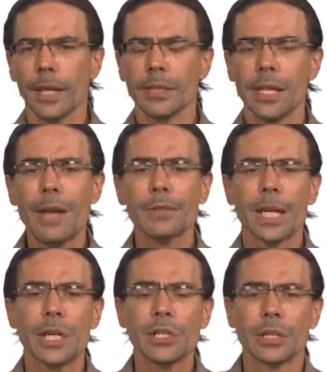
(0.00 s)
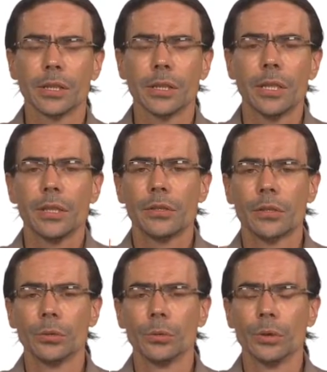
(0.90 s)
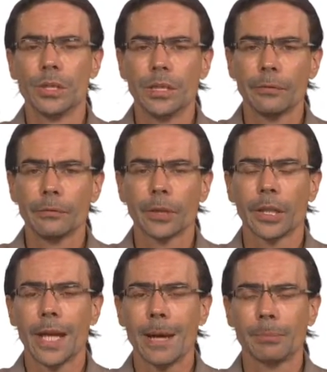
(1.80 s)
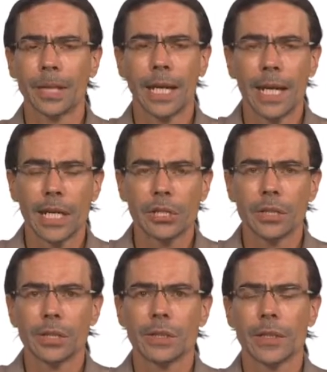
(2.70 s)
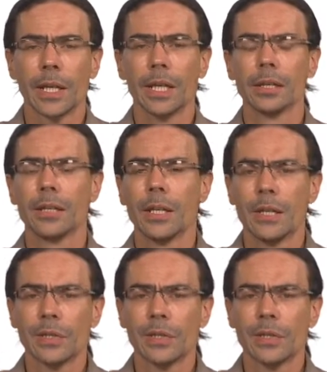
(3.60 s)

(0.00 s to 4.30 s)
And the navigation to different applications and